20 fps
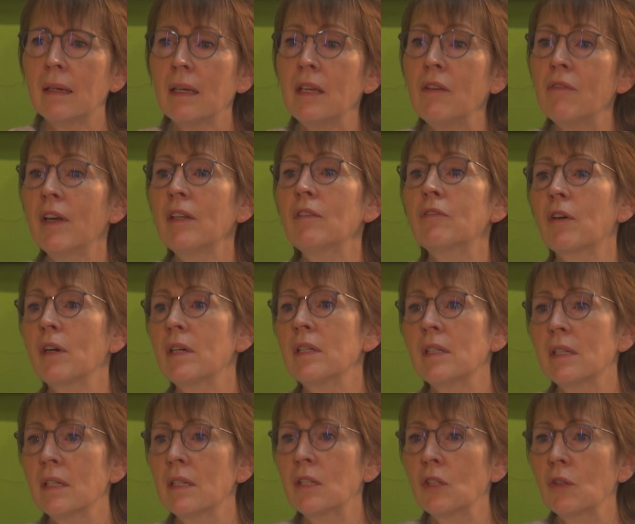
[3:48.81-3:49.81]
event, for
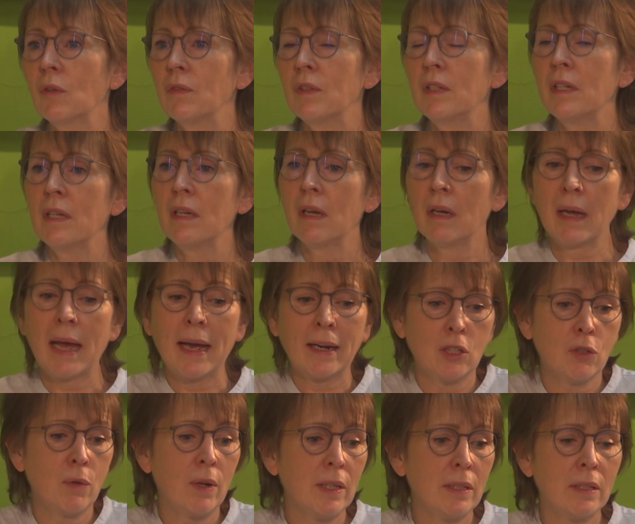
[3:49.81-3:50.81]
instance, of the
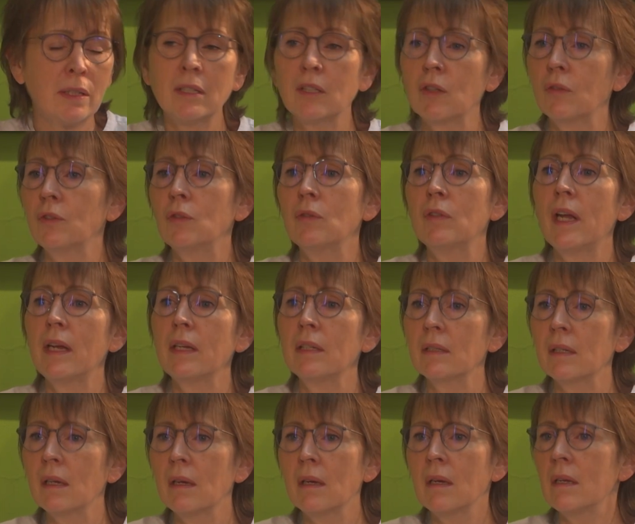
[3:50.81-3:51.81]
actualities of
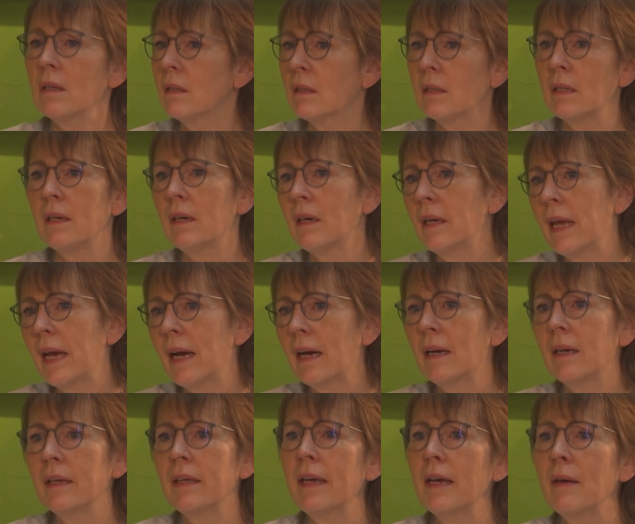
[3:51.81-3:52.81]
today's
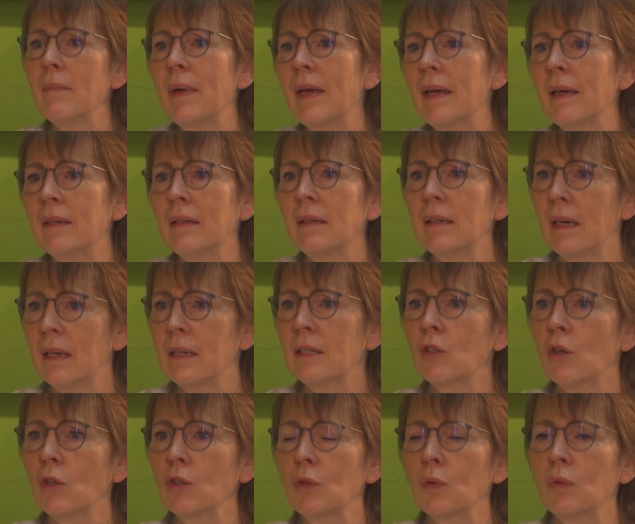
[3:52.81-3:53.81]
Syria, Yemen, and
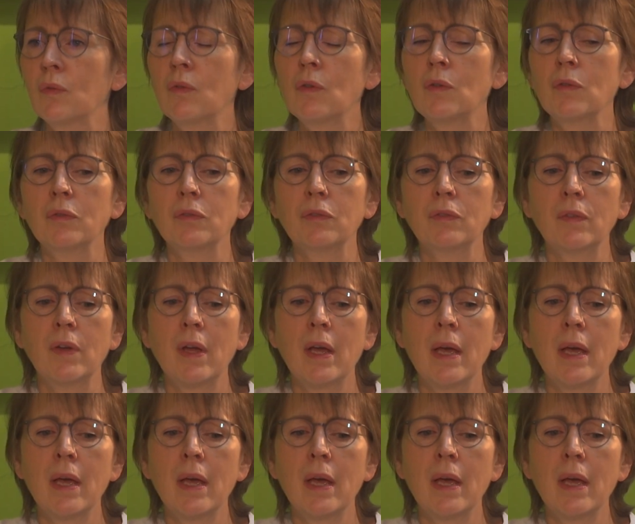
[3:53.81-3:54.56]
so on and so forth.